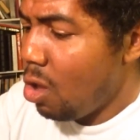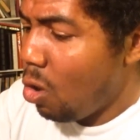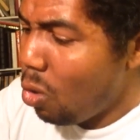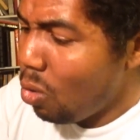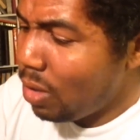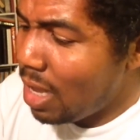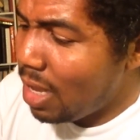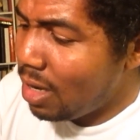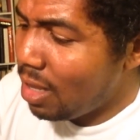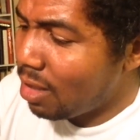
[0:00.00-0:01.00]
Who
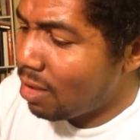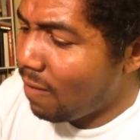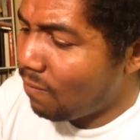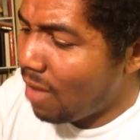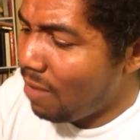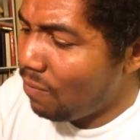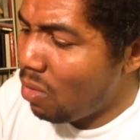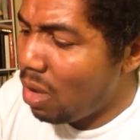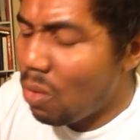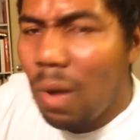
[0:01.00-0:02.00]
then is the
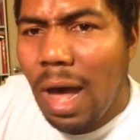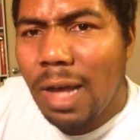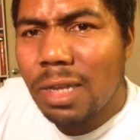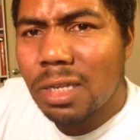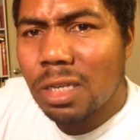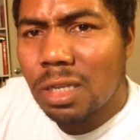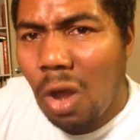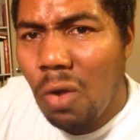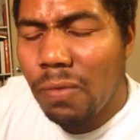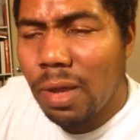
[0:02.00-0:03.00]
faithful and wise
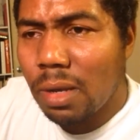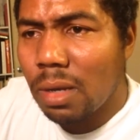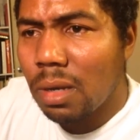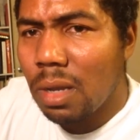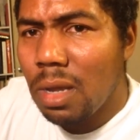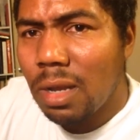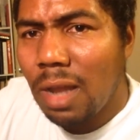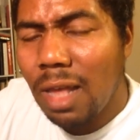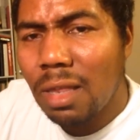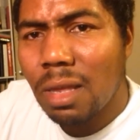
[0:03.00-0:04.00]
servant?
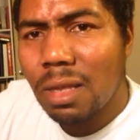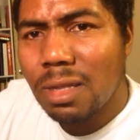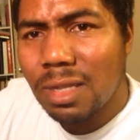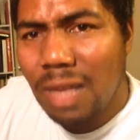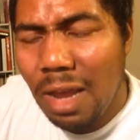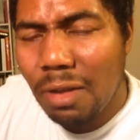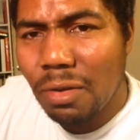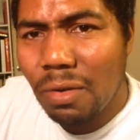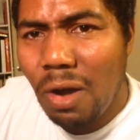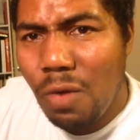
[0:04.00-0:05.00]
That's
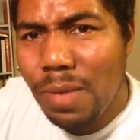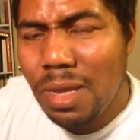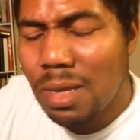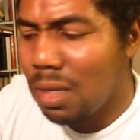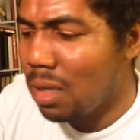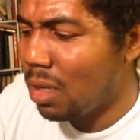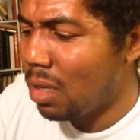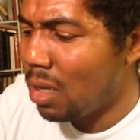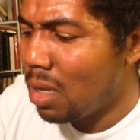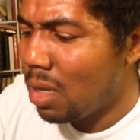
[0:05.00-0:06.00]
singular, homie.
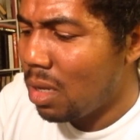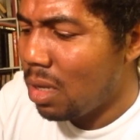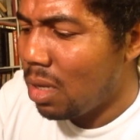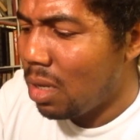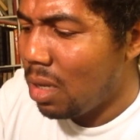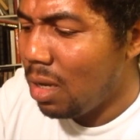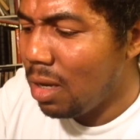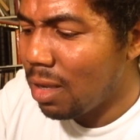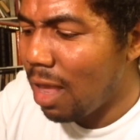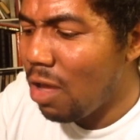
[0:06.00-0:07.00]
It
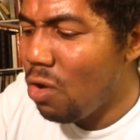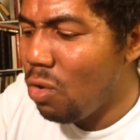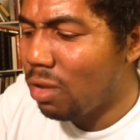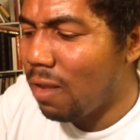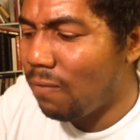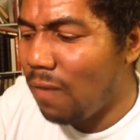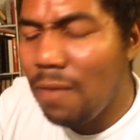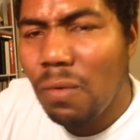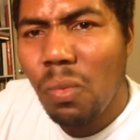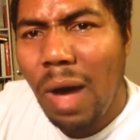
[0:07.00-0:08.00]
doesn't say who is the
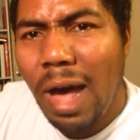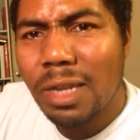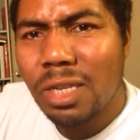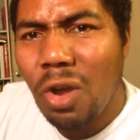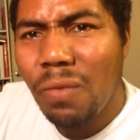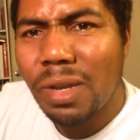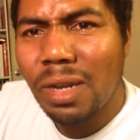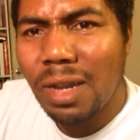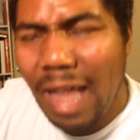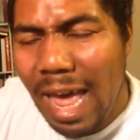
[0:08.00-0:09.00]
faithful and wise
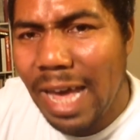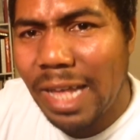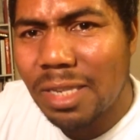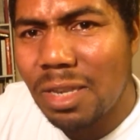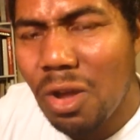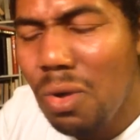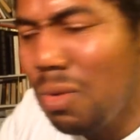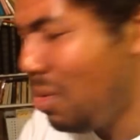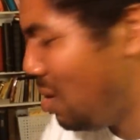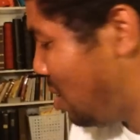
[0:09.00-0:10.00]
servant class, dude.